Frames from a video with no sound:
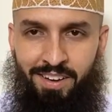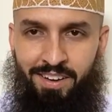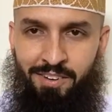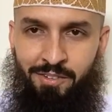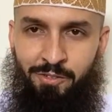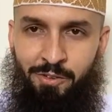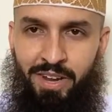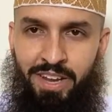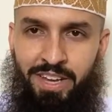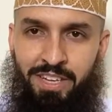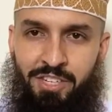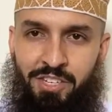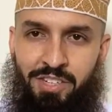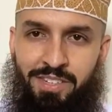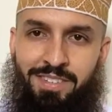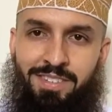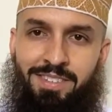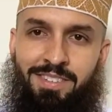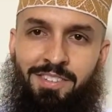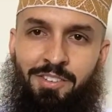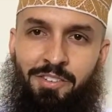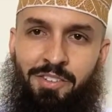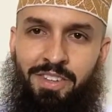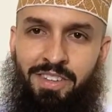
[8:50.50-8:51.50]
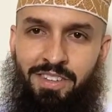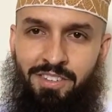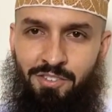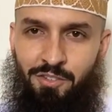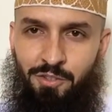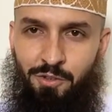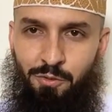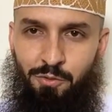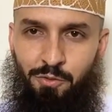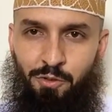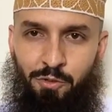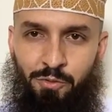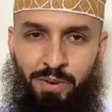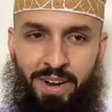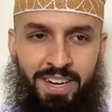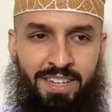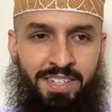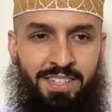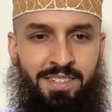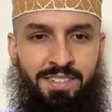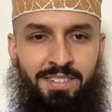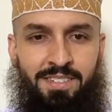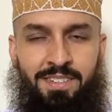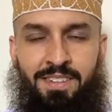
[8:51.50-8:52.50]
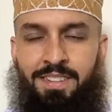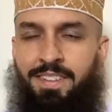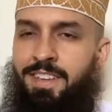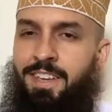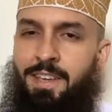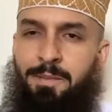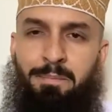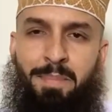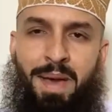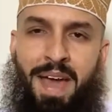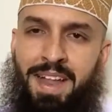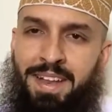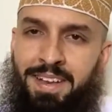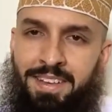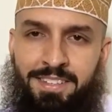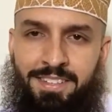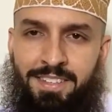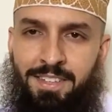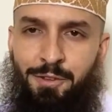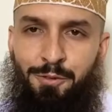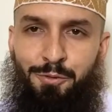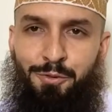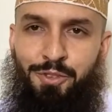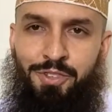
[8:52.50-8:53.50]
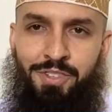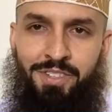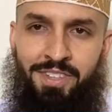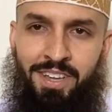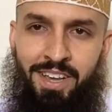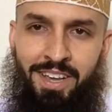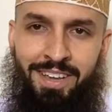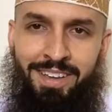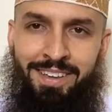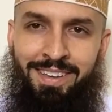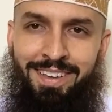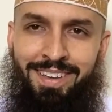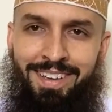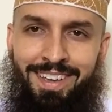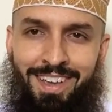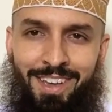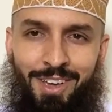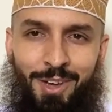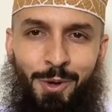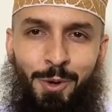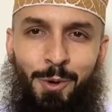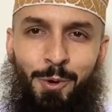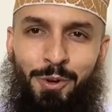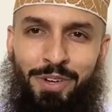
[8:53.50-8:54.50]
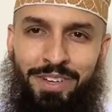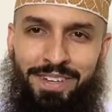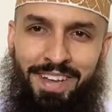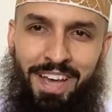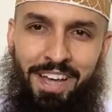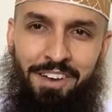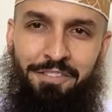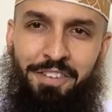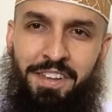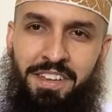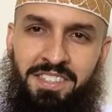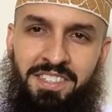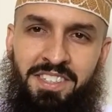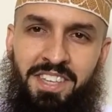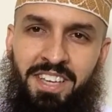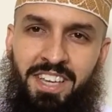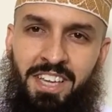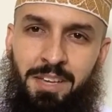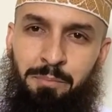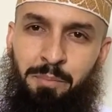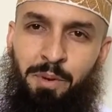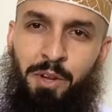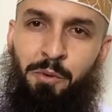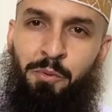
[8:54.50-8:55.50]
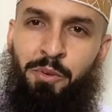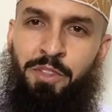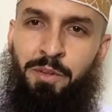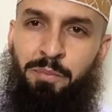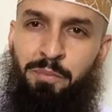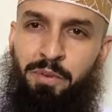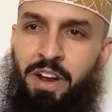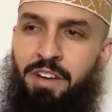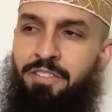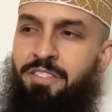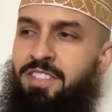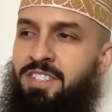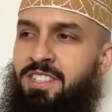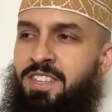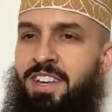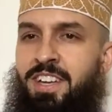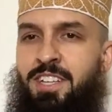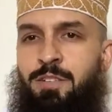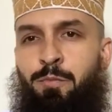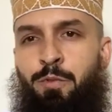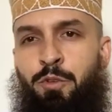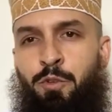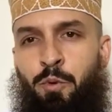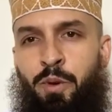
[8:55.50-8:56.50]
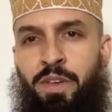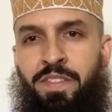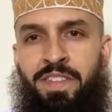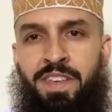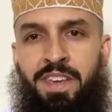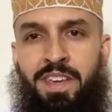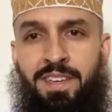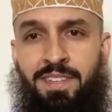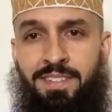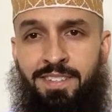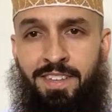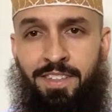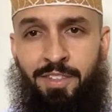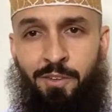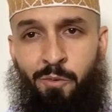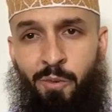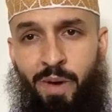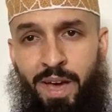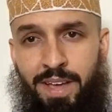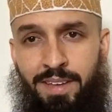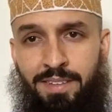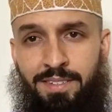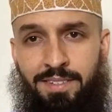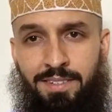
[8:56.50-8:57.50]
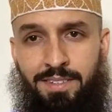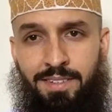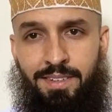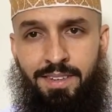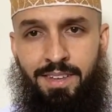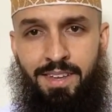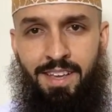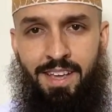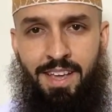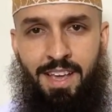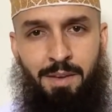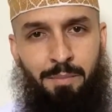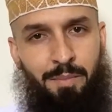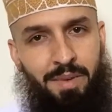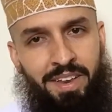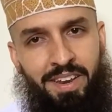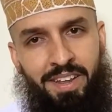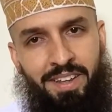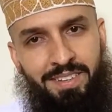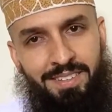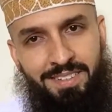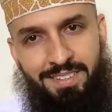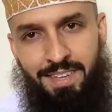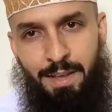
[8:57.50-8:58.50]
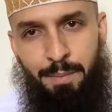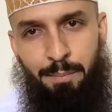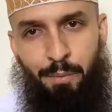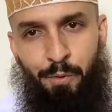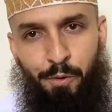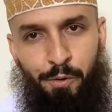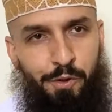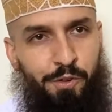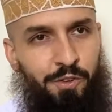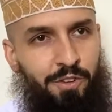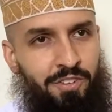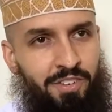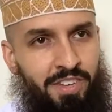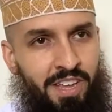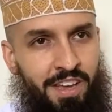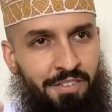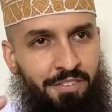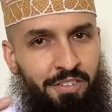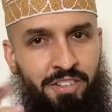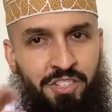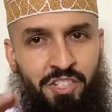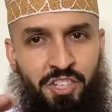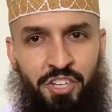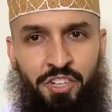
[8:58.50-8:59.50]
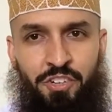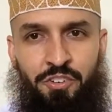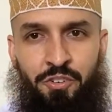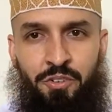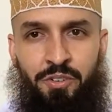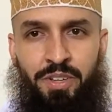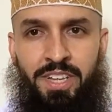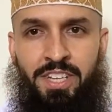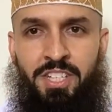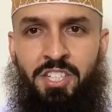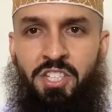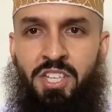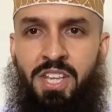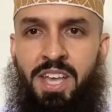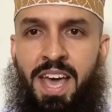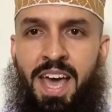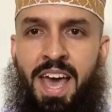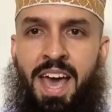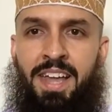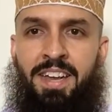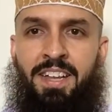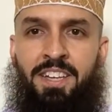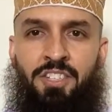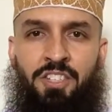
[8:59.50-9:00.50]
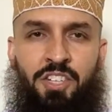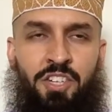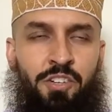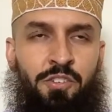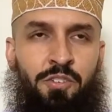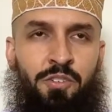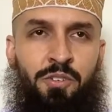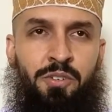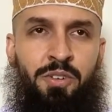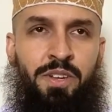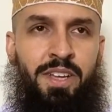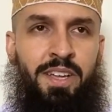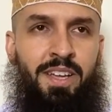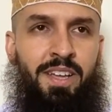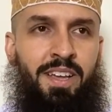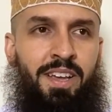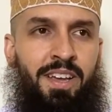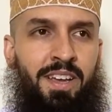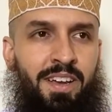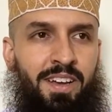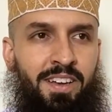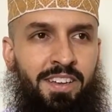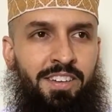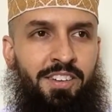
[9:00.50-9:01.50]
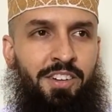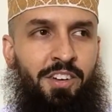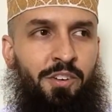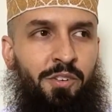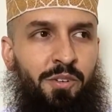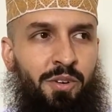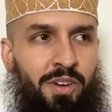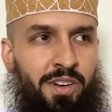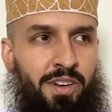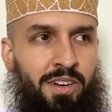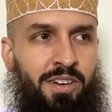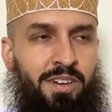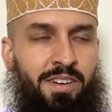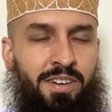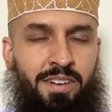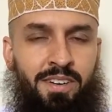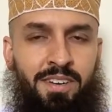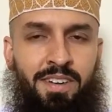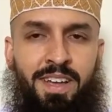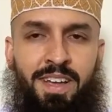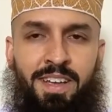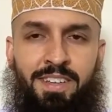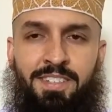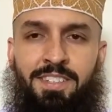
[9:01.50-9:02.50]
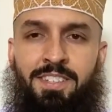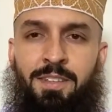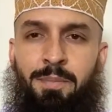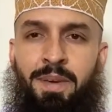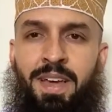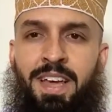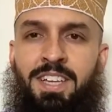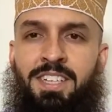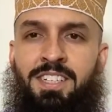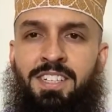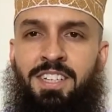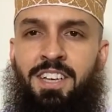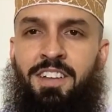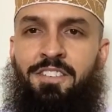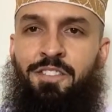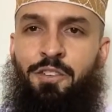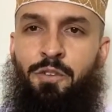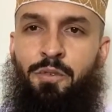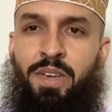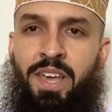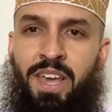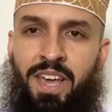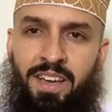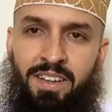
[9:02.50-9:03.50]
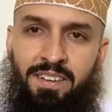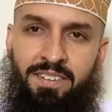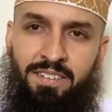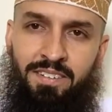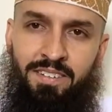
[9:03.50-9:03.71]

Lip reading: regions, or these two directions. And the companions, they used to say, who could not face the Qibla when the Prophet said it's between the east and the west? Meaning it's simple. You just have a general ijtihad, a general estimation if you can't